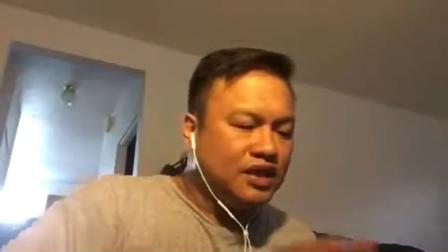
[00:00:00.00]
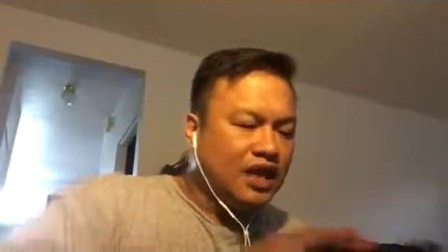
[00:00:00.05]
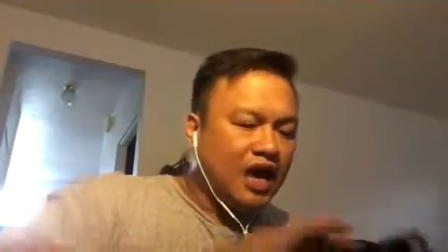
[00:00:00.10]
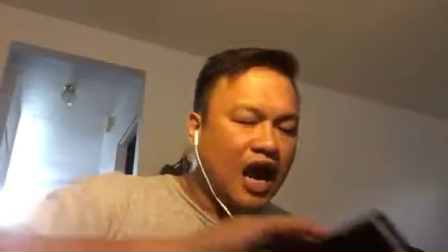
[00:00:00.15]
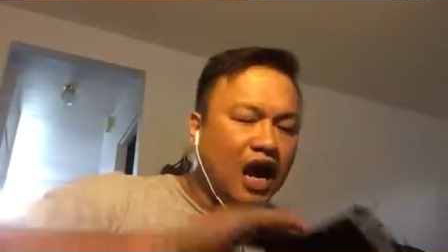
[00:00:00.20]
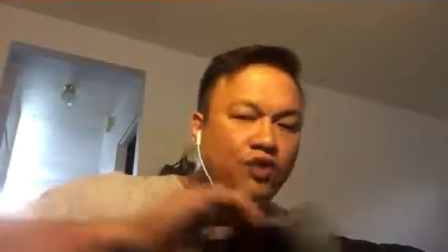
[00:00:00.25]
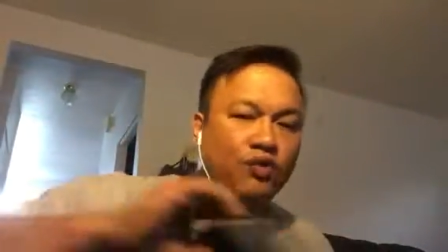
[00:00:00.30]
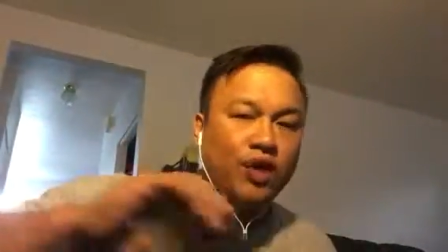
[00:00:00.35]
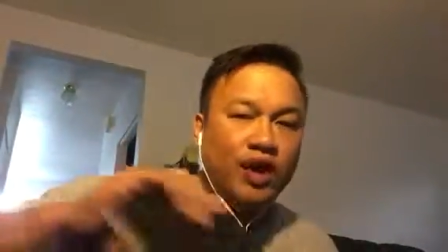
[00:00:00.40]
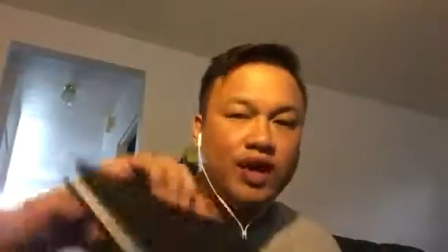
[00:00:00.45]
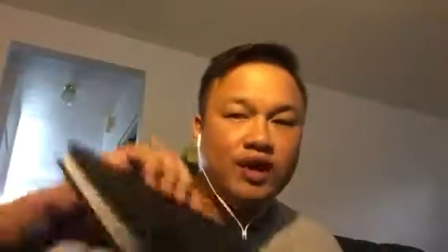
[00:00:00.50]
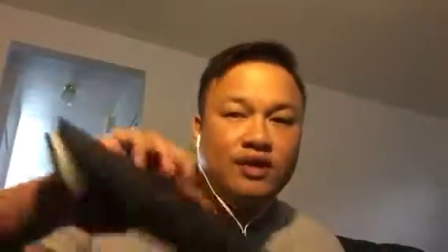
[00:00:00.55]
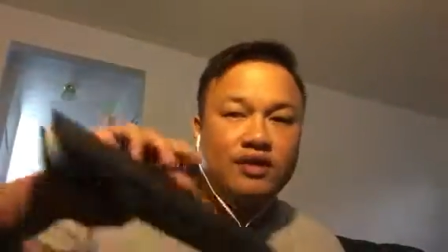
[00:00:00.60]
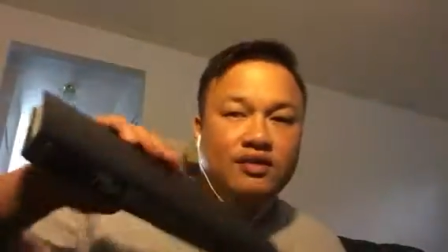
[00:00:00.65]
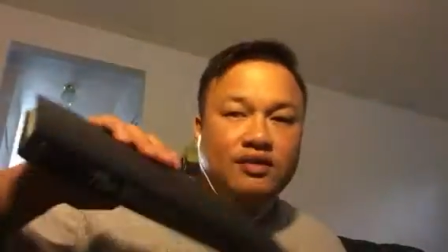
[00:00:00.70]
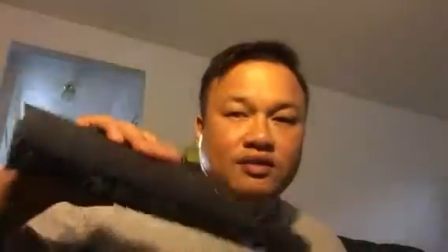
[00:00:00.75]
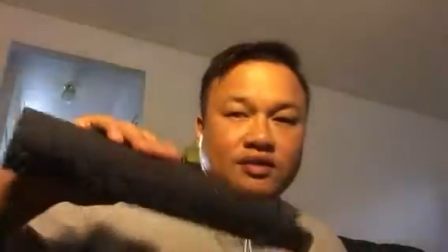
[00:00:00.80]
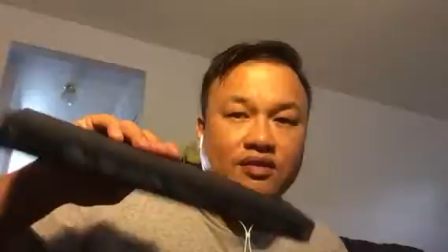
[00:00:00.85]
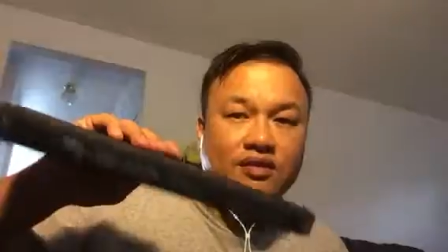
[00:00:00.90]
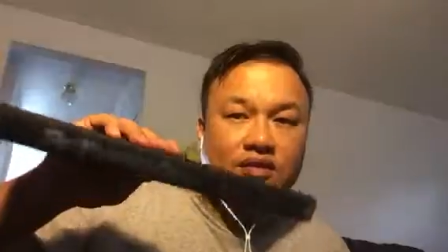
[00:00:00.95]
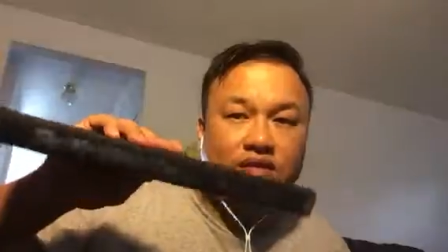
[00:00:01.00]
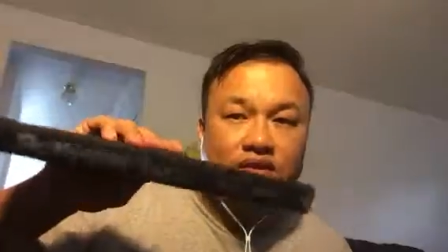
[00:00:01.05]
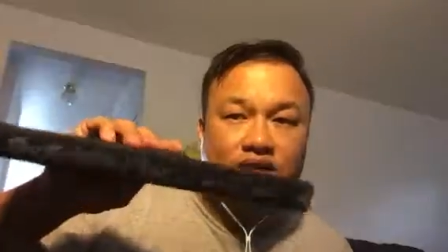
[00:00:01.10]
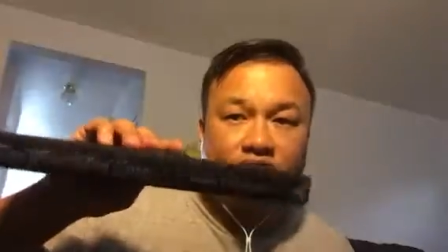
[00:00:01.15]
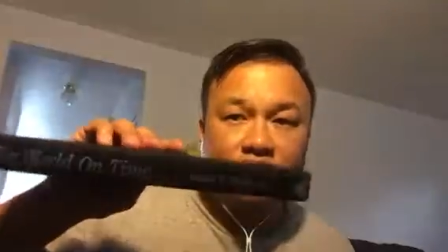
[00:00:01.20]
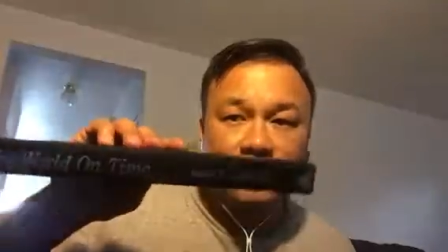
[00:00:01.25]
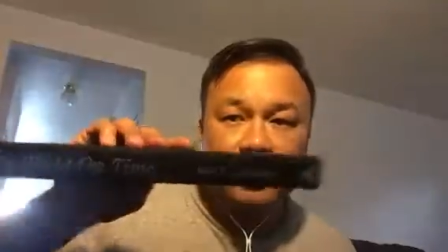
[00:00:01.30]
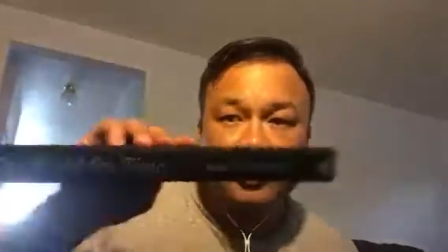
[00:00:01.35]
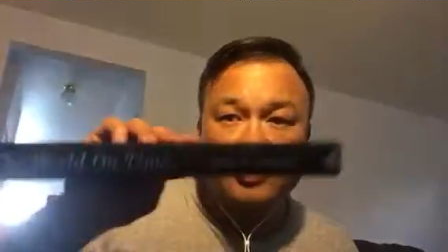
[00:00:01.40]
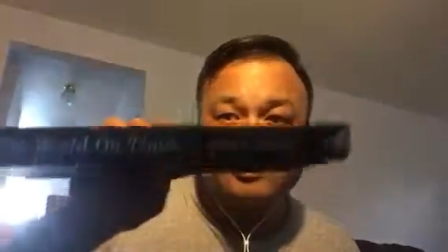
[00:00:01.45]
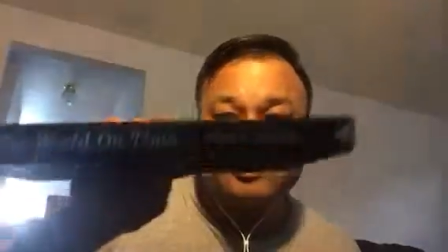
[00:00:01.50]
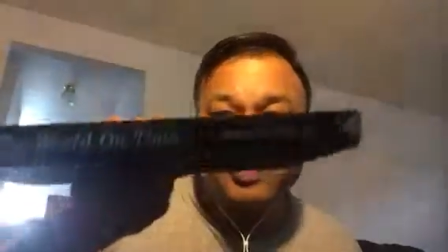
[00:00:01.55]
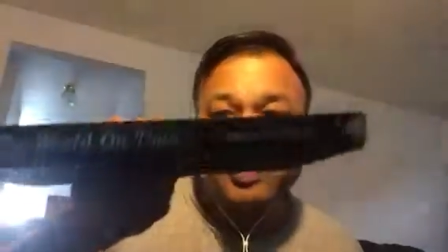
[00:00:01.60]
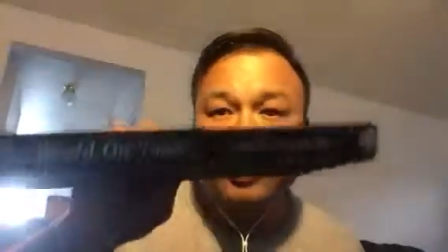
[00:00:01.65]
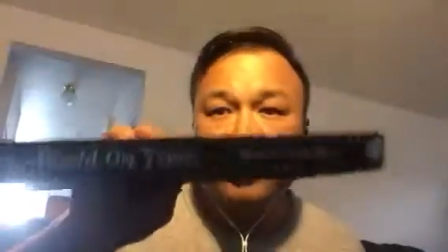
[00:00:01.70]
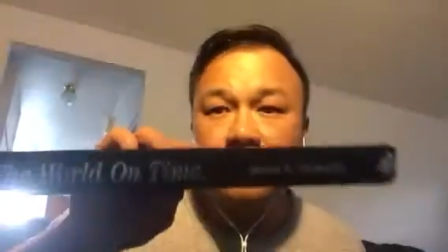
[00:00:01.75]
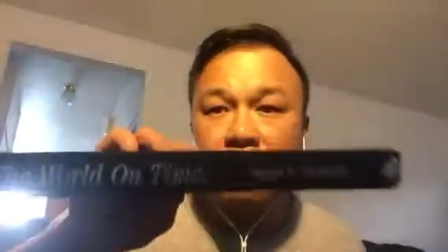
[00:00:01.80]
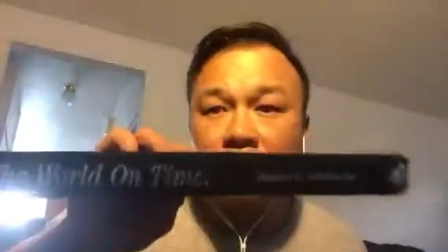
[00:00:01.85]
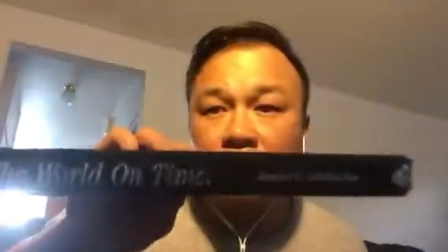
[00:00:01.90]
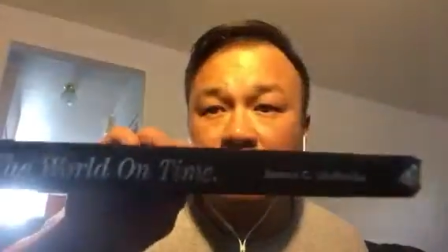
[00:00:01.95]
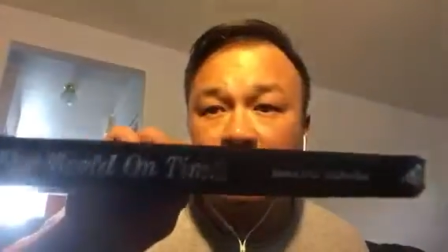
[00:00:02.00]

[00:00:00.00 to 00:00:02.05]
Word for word: I read this book